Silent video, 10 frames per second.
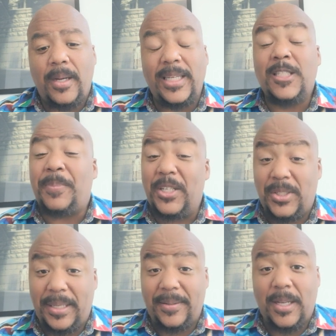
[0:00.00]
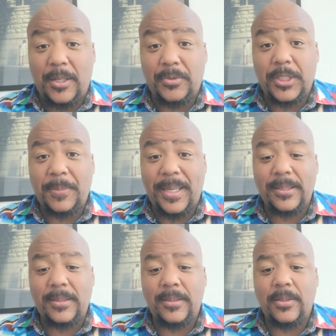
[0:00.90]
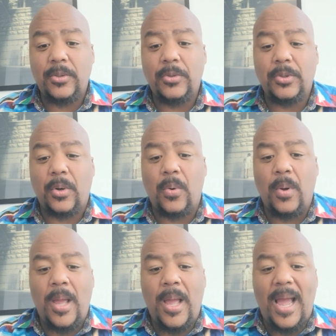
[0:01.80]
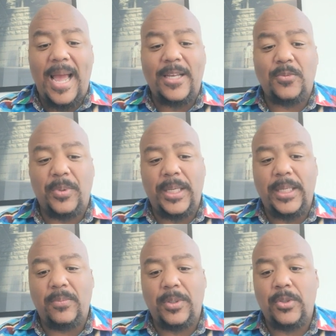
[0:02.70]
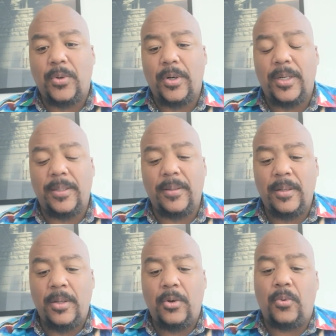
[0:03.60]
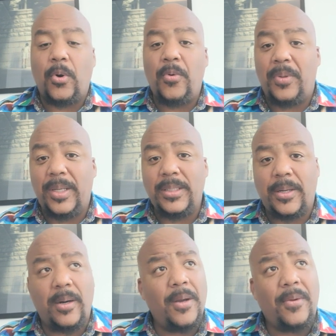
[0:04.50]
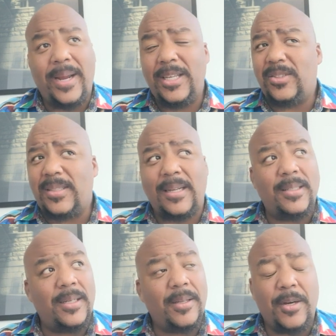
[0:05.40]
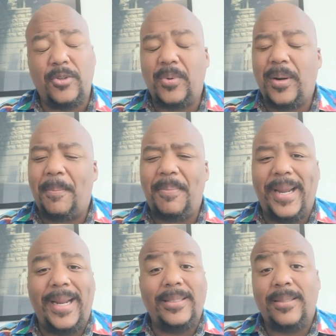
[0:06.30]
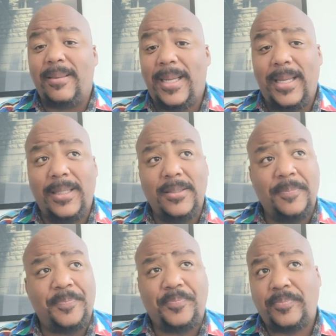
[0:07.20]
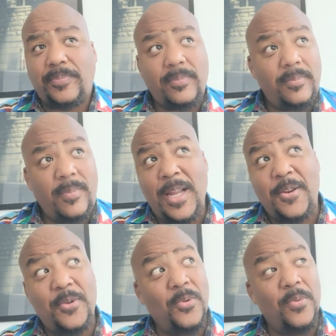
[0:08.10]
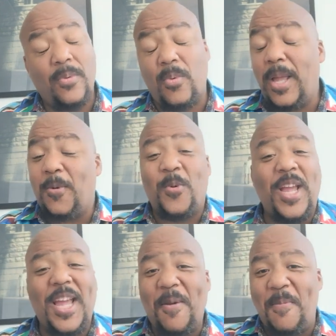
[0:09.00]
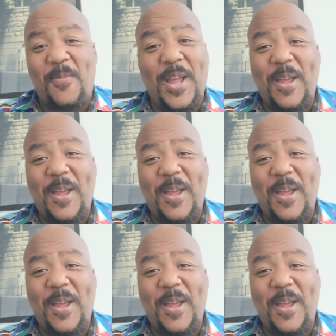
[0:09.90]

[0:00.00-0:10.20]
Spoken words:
especially in the luxury space. So as we sort of grow this, there are other agents out there that are doing amazing things and do way